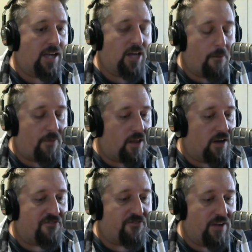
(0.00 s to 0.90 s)
couple
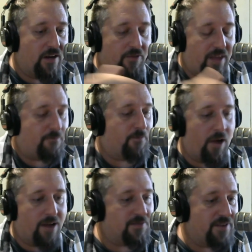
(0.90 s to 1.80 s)
of, they
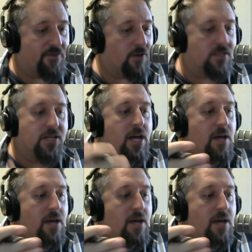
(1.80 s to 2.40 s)
brought out some different looks.